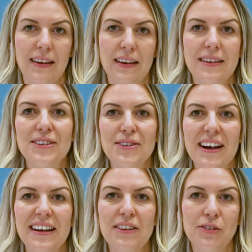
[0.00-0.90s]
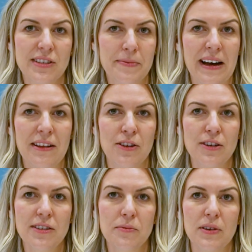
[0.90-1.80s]
Integrating your smart
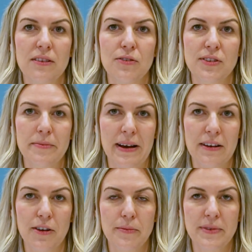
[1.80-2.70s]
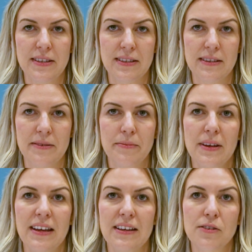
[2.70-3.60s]
locks with your smart home system
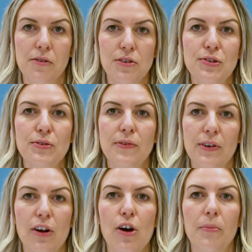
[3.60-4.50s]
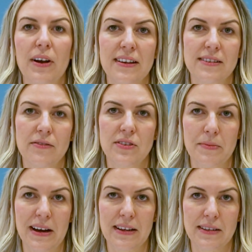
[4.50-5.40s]
is crucial for a comprehensive
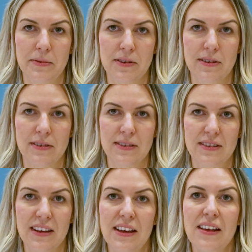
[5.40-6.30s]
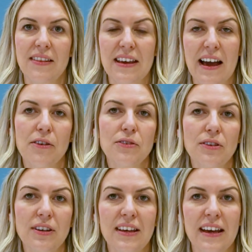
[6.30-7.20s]
smart experience. The Yale
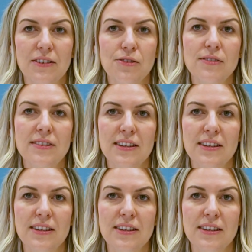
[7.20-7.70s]
Unity Entrance